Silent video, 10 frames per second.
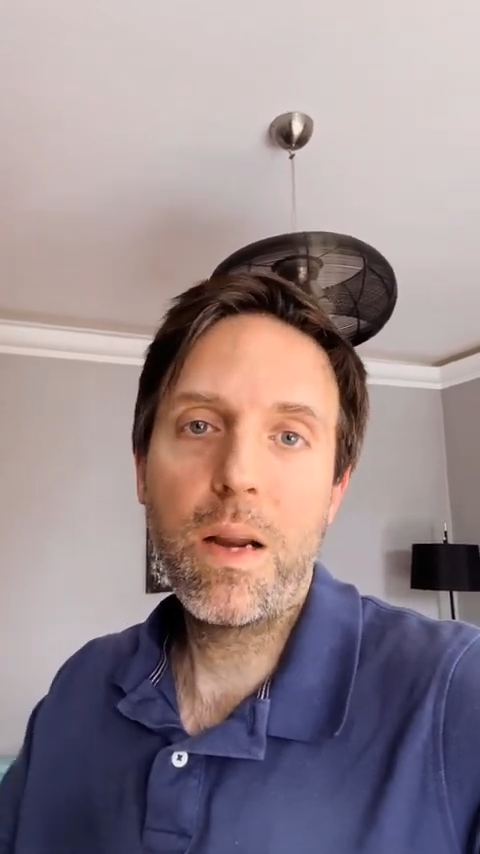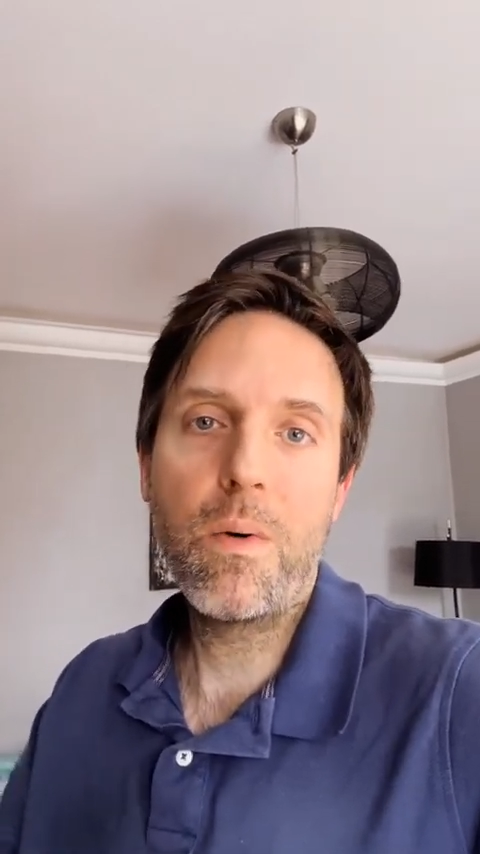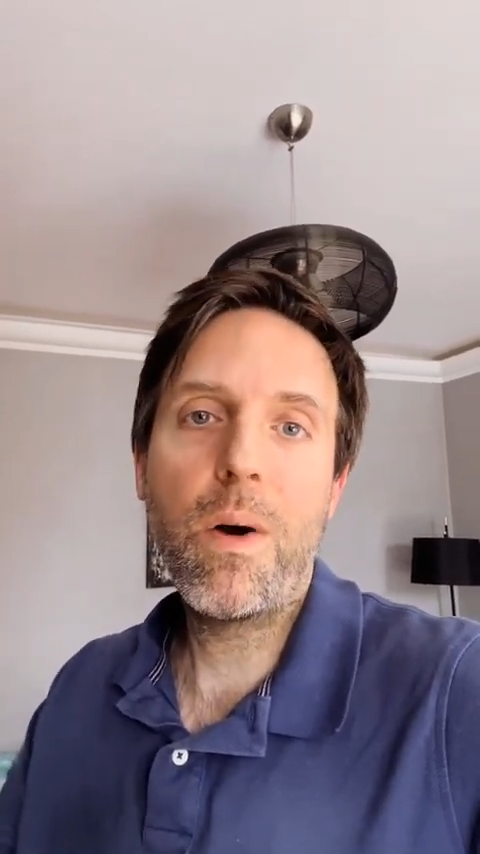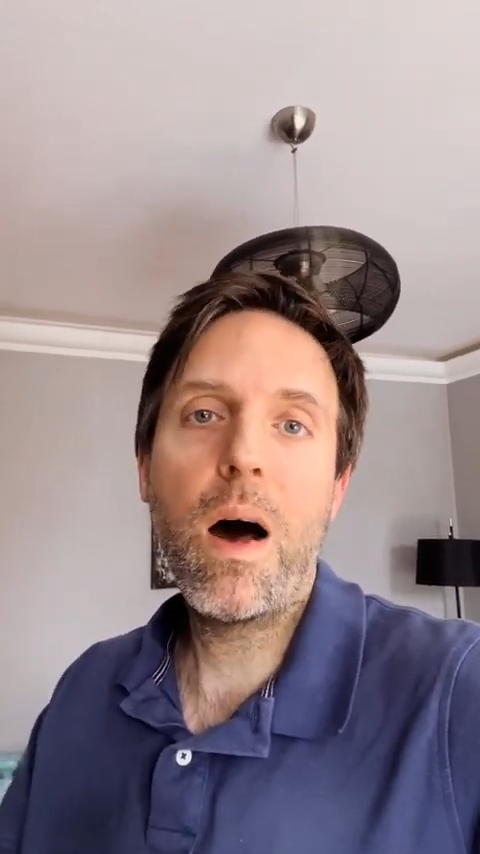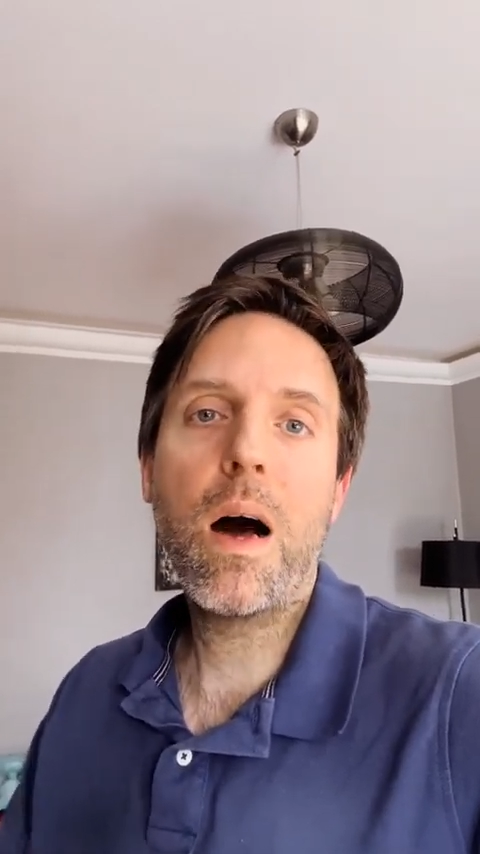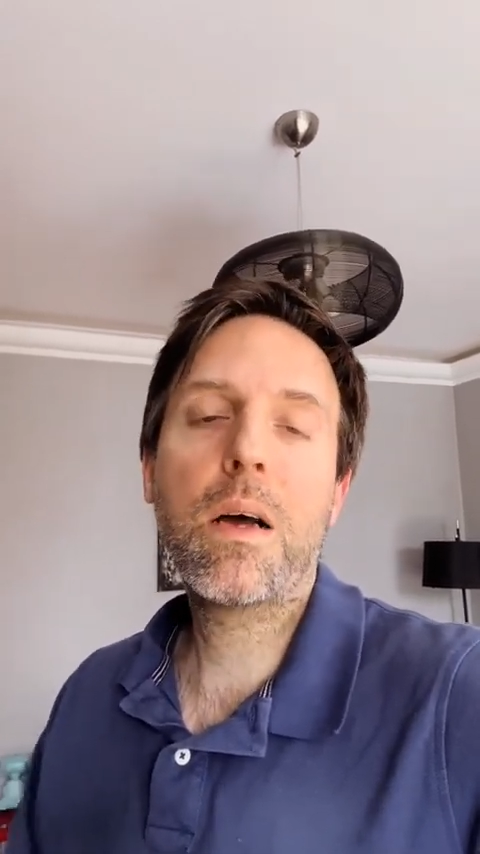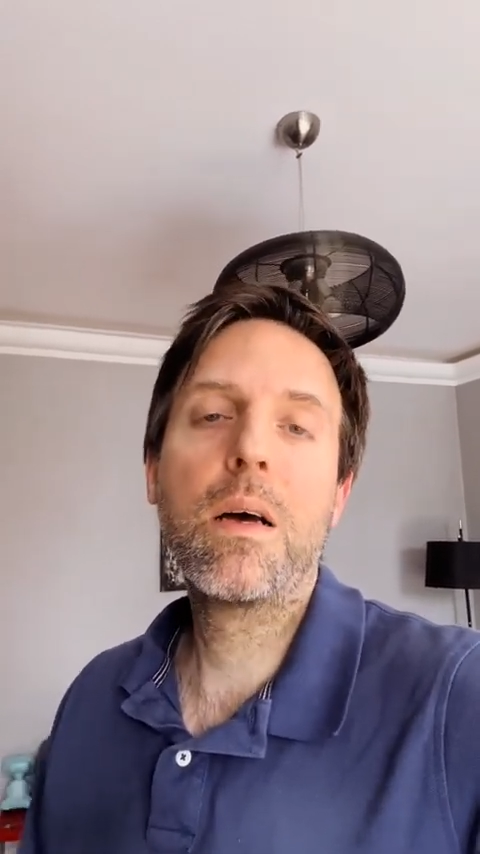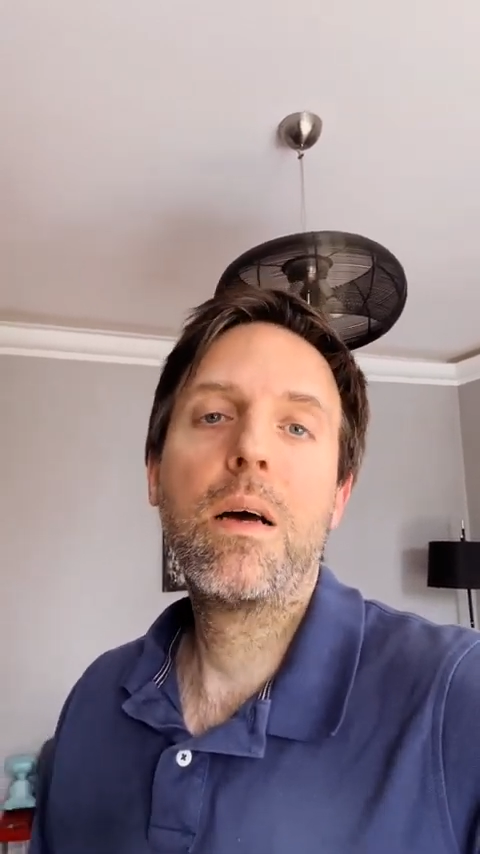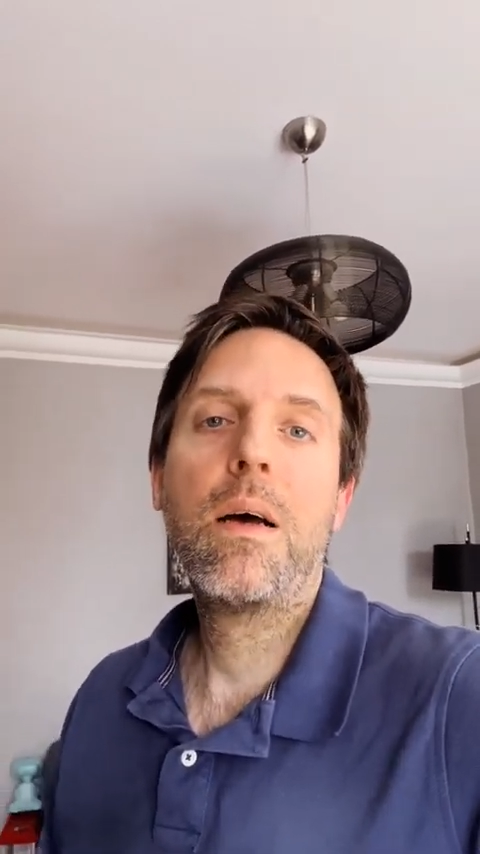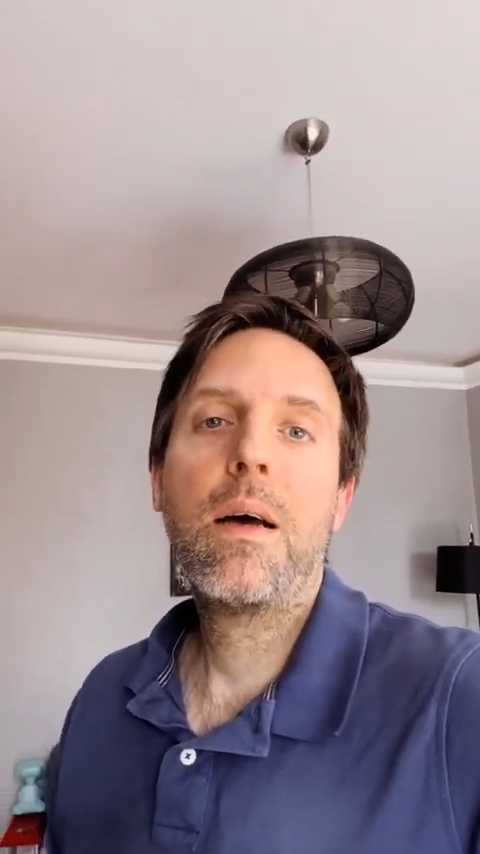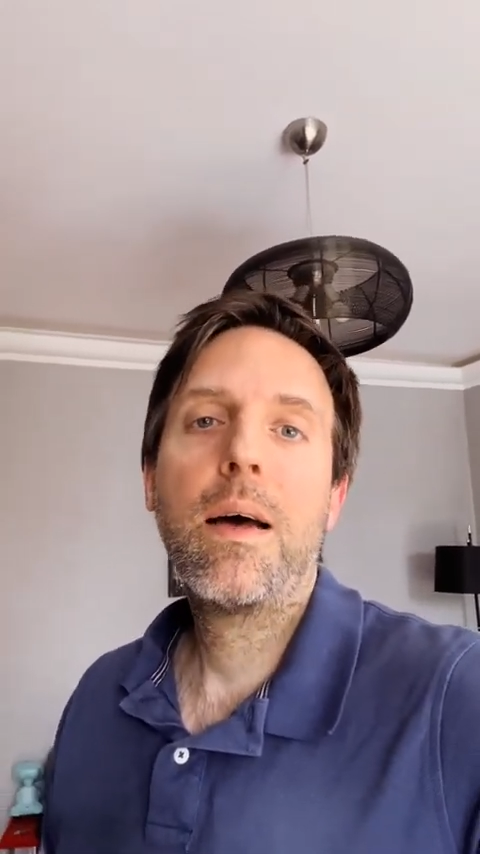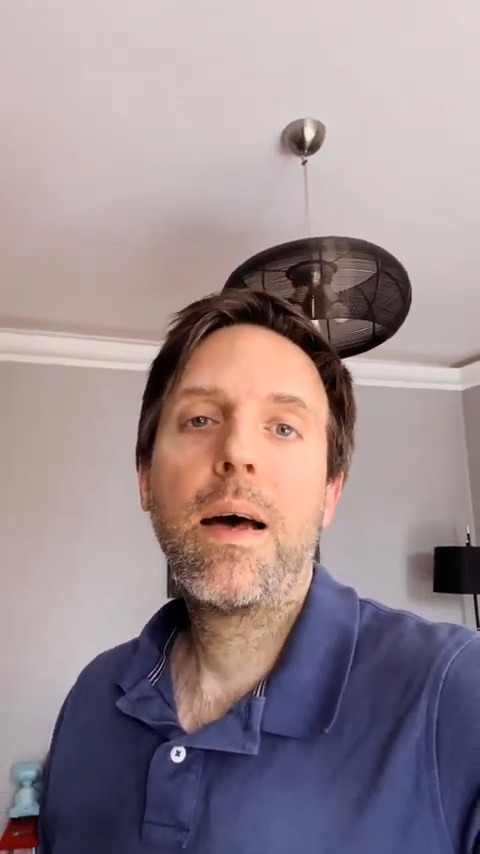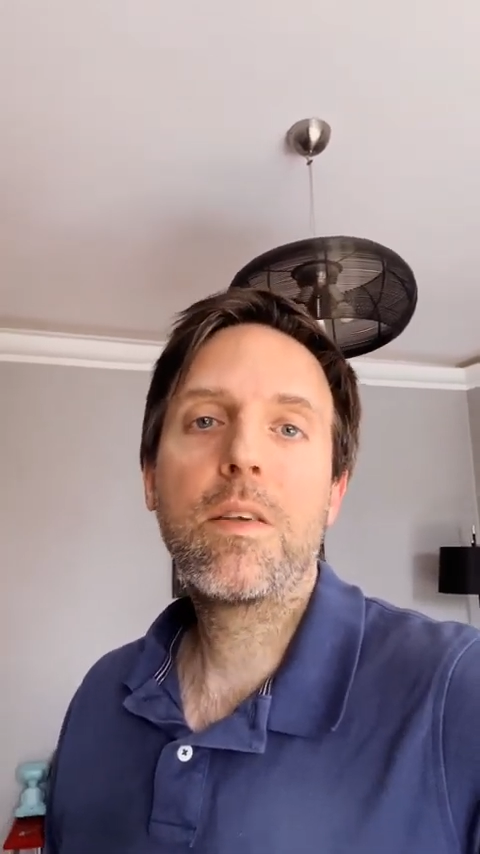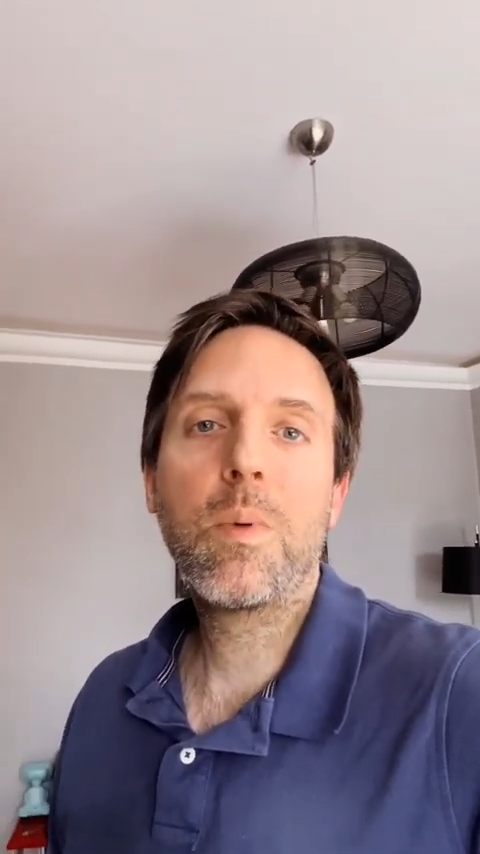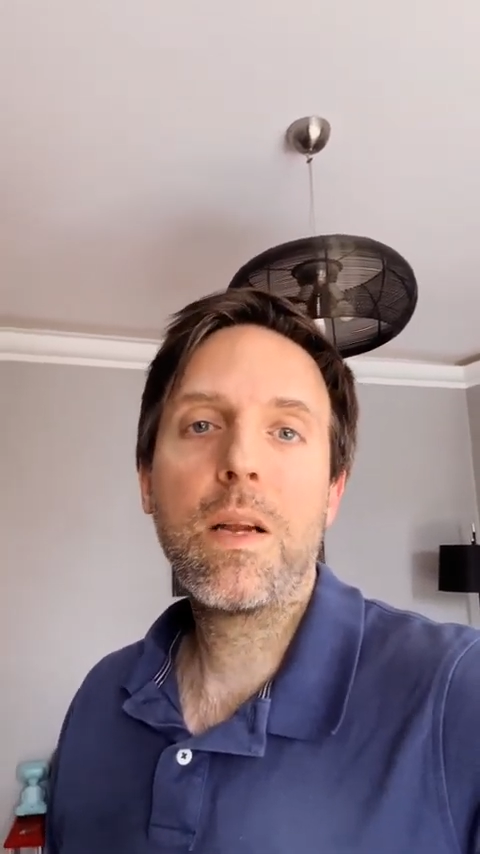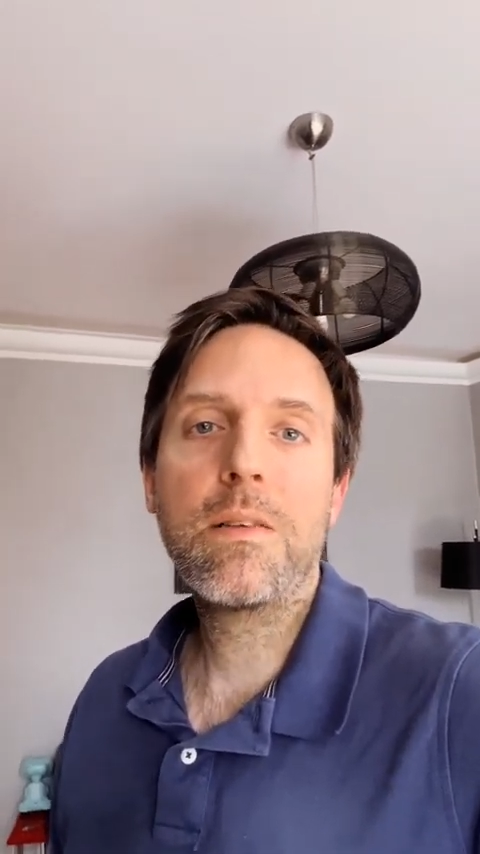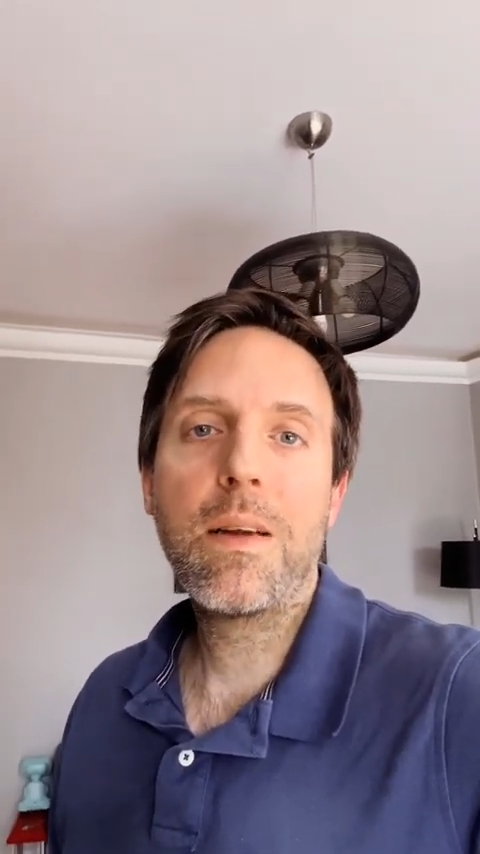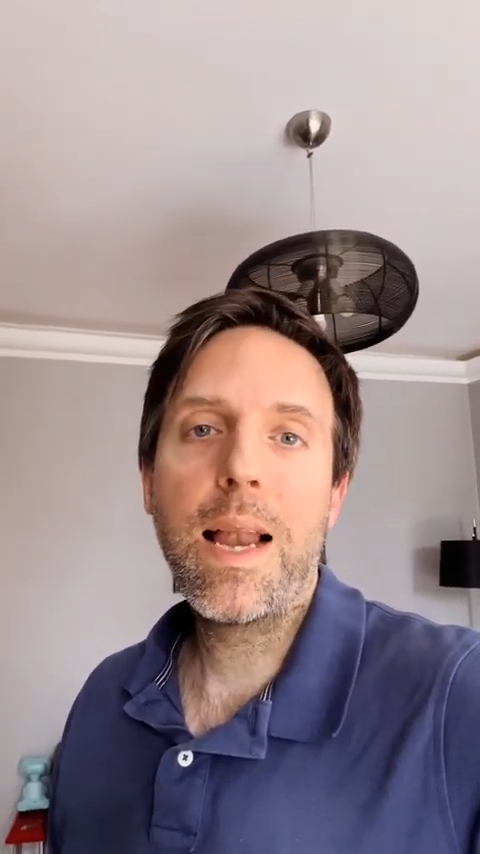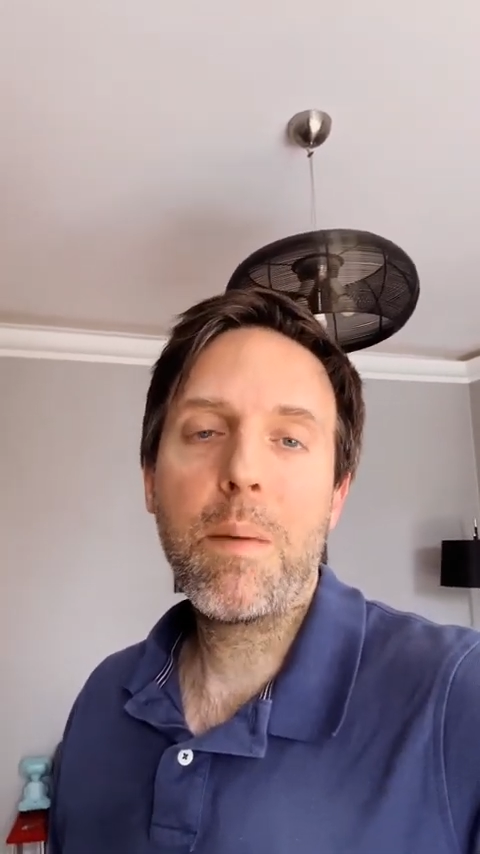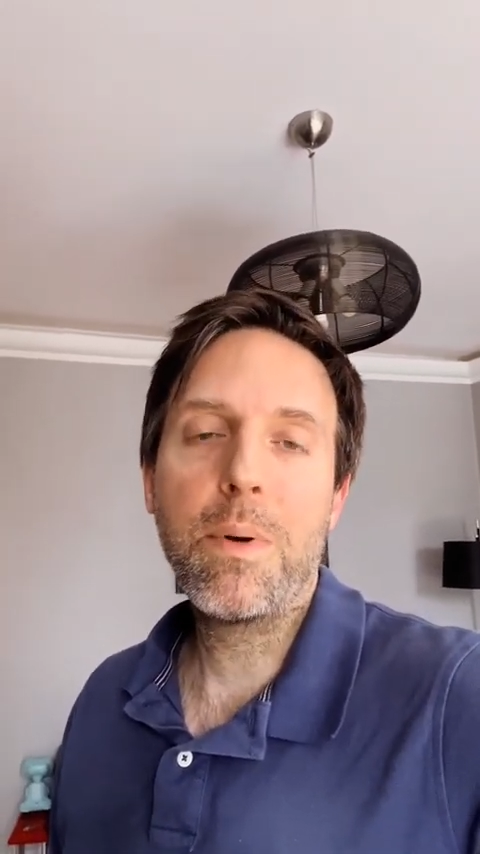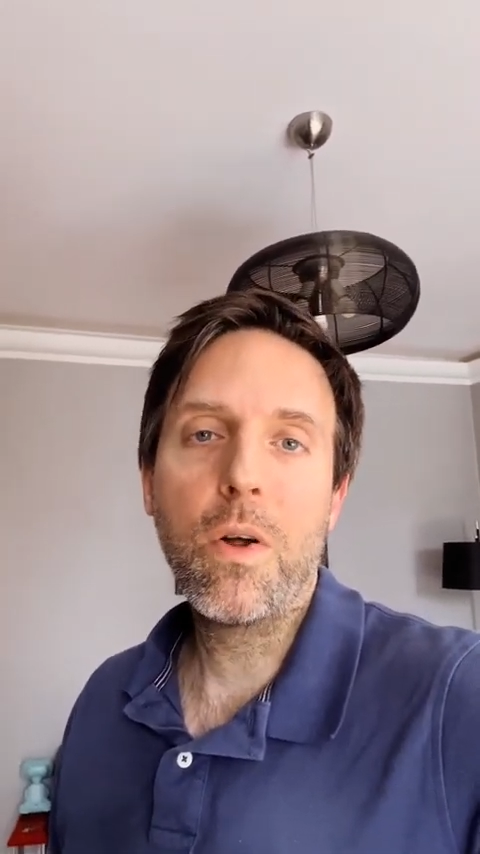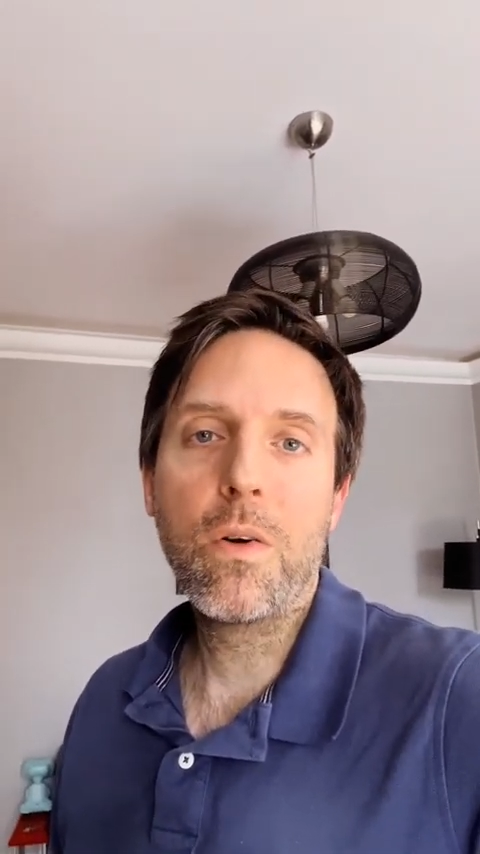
Iraq, as well as in Lebanon.